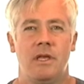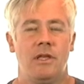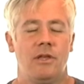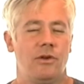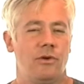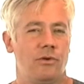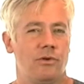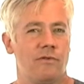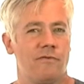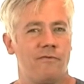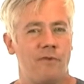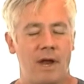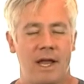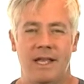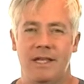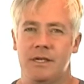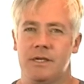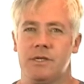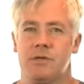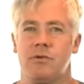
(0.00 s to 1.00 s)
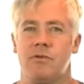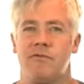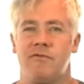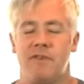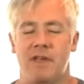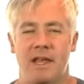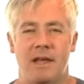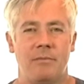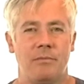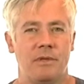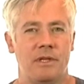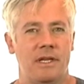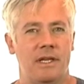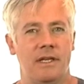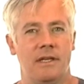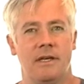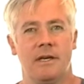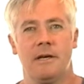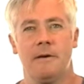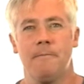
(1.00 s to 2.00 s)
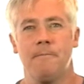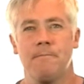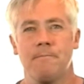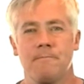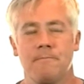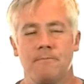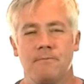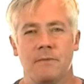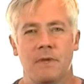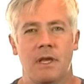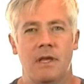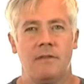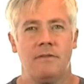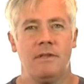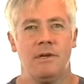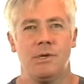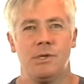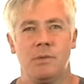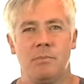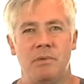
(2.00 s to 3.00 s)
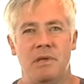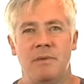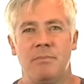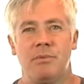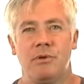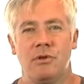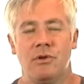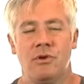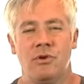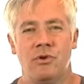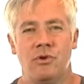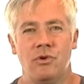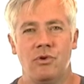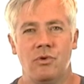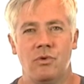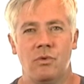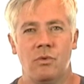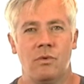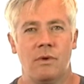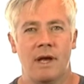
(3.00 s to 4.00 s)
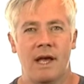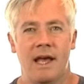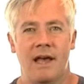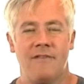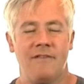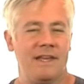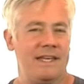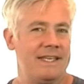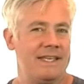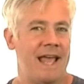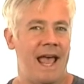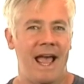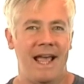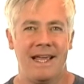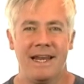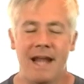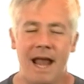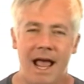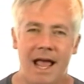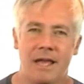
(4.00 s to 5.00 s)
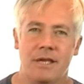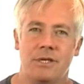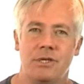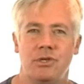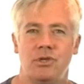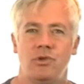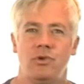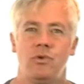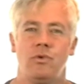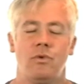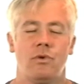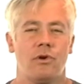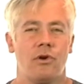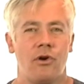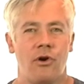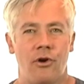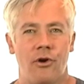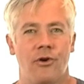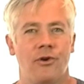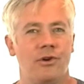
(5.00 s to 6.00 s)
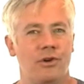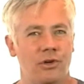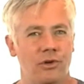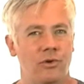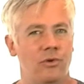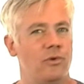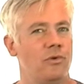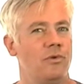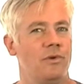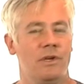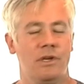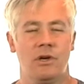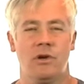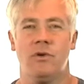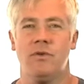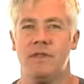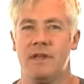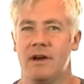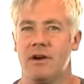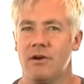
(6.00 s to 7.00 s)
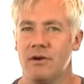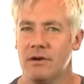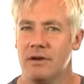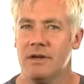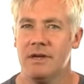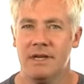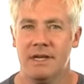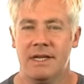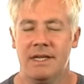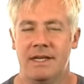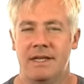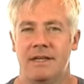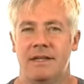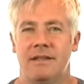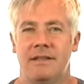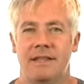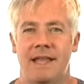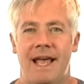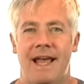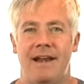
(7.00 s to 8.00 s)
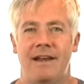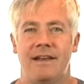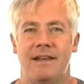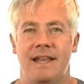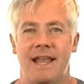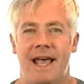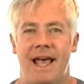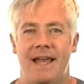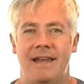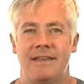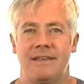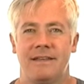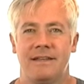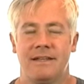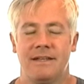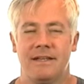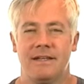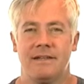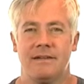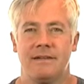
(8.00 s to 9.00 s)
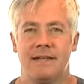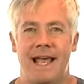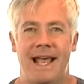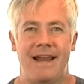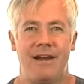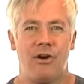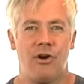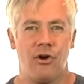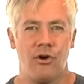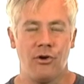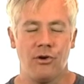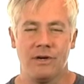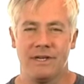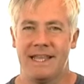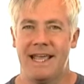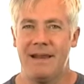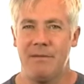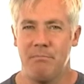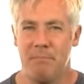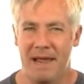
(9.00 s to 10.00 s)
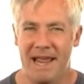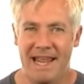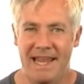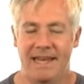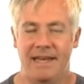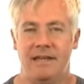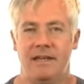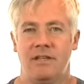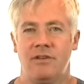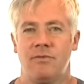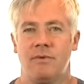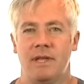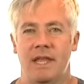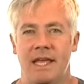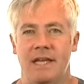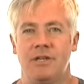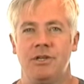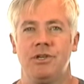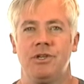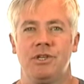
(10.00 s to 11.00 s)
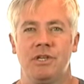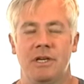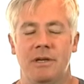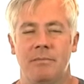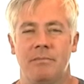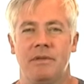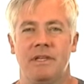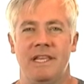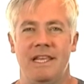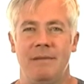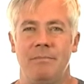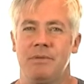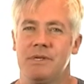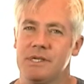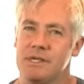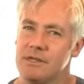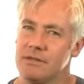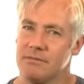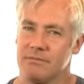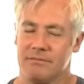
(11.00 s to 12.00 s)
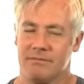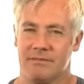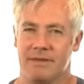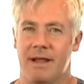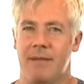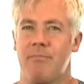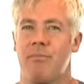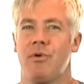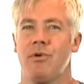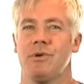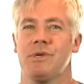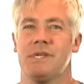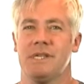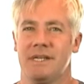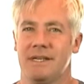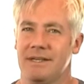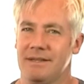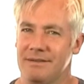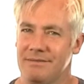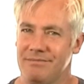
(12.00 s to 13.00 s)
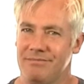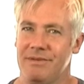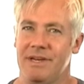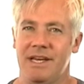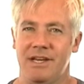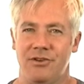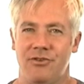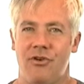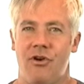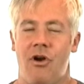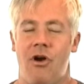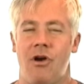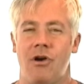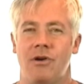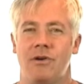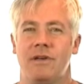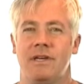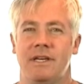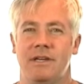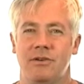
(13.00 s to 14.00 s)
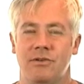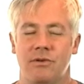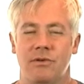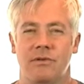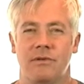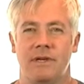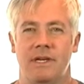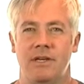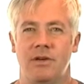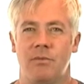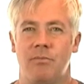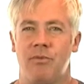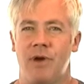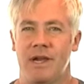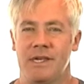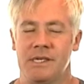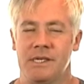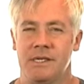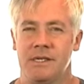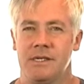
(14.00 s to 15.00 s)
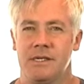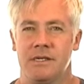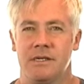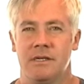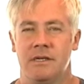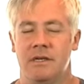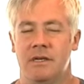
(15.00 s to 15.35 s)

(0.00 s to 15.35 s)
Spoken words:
your friends, your family. There's the people who have antagonized you or hurt you. That hurt, that pain in the relationship keeps that person in your heart, in your presence,